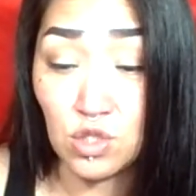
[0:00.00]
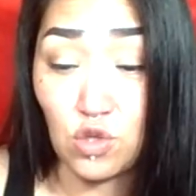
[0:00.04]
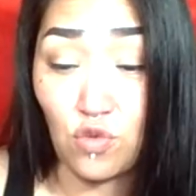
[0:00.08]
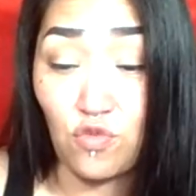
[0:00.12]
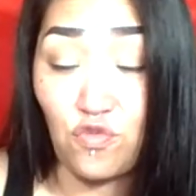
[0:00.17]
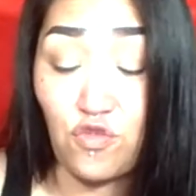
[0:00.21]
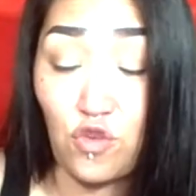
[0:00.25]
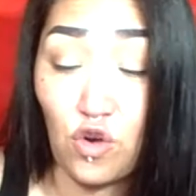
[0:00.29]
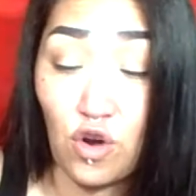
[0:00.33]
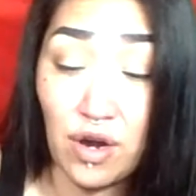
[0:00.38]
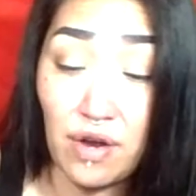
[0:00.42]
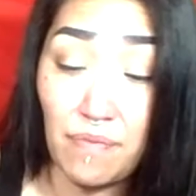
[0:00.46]
The
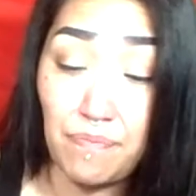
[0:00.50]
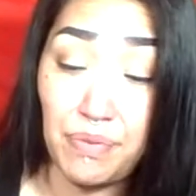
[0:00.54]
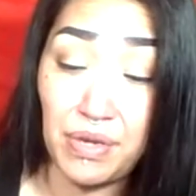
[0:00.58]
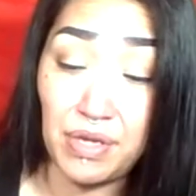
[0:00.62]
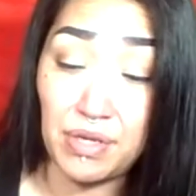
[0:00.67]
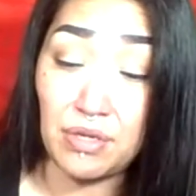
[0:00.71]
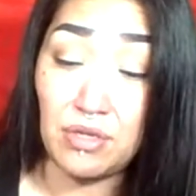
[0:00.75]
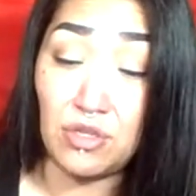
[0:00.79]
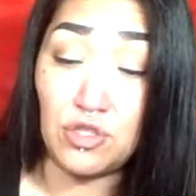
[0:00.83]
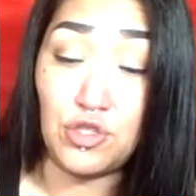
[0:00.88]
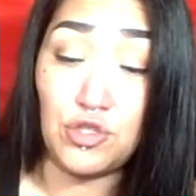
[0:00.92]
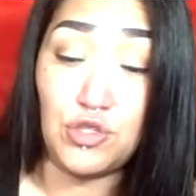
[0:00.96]
Four of
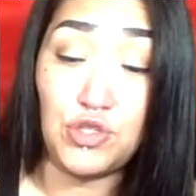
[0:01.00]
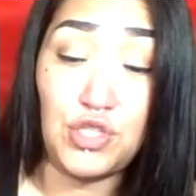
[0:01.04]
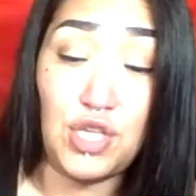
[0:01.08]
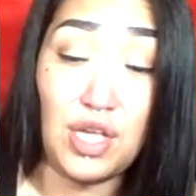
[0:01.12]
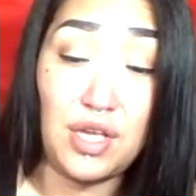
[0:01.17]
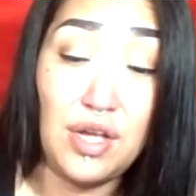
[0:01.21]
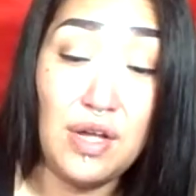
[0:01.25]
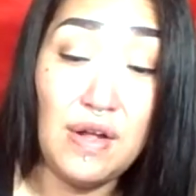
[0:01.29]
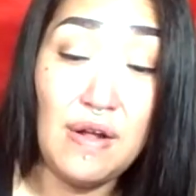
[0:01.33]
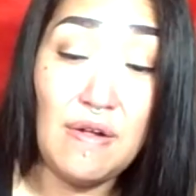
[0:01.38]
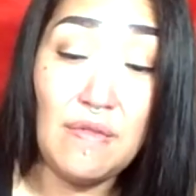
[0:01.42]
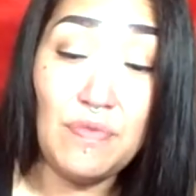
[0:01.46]
Pentacles, you
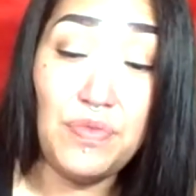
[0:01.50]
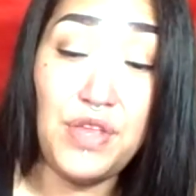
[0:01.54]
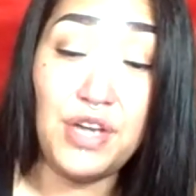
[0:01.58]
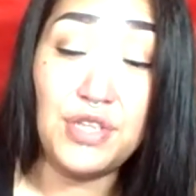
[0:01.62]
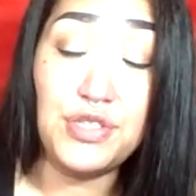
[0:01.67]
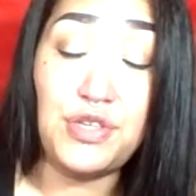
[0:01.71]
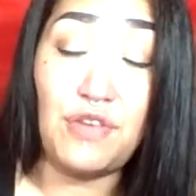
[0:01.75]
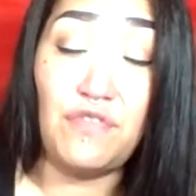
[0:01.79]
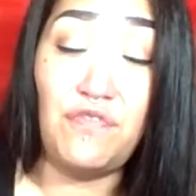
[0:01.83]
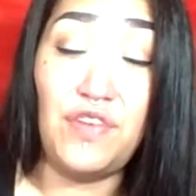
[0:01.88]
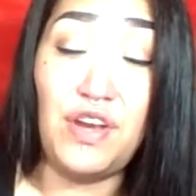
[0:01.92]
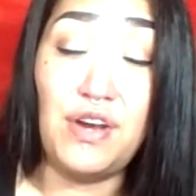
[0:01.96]
say,
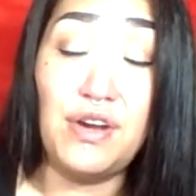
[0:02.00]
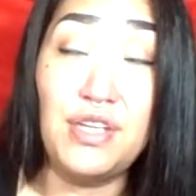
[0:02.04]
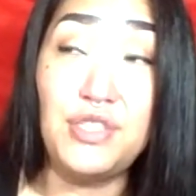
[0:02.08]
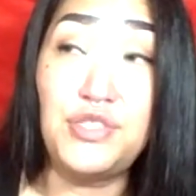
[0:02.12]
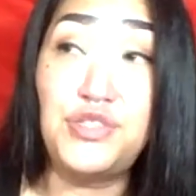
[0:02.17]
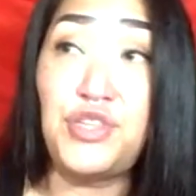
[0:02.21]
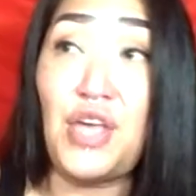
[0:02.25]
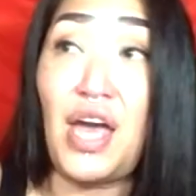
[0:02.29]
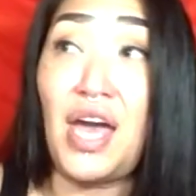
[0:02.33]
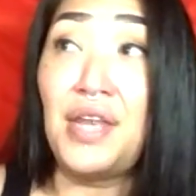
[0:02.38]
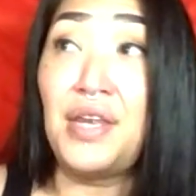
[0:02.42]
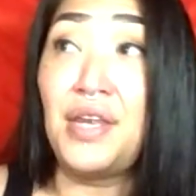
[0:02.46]
there's a very
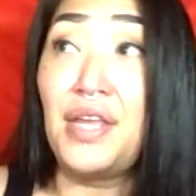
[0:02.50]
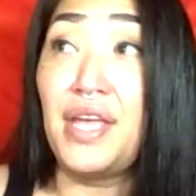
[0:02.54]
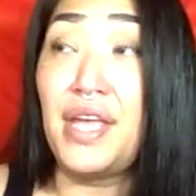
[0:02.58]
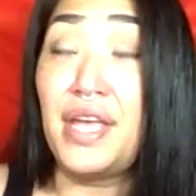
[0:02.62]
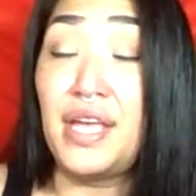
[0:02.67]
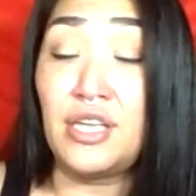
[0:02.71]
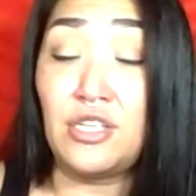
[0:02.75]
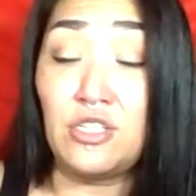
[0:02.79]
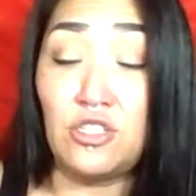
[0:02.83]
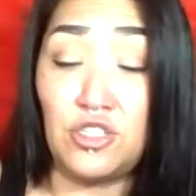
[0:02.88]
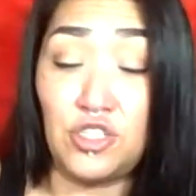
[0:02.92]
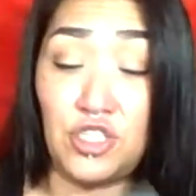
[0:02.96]
sad
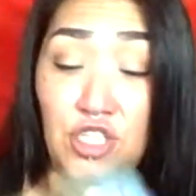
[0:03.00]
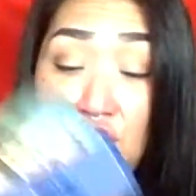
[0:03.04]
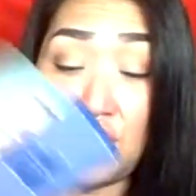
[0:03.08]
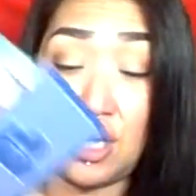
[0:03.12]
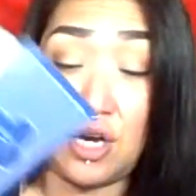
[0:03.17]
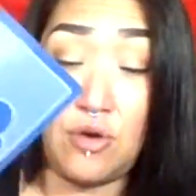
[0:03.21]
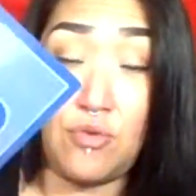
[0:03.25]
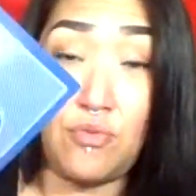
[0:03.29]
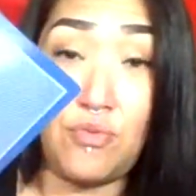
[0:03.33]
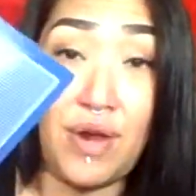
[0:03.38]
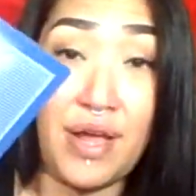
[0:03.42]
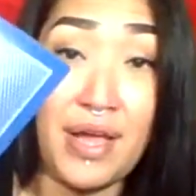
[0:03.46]
energy
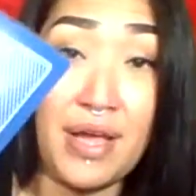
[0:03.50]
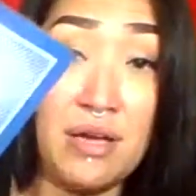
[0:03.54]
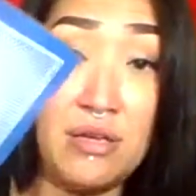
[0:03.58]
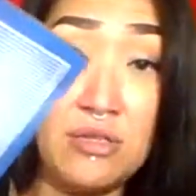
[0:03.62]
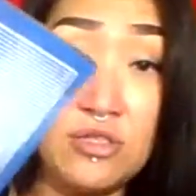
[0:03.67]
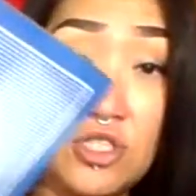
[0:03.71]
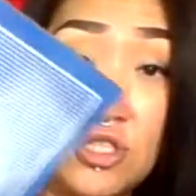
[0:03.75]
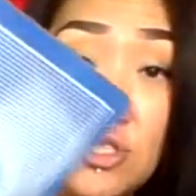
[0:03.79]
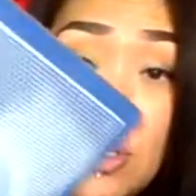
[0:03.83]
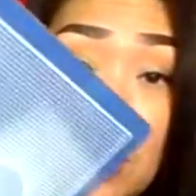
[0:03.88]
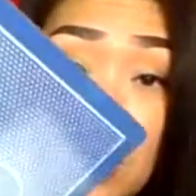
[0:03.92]
around you.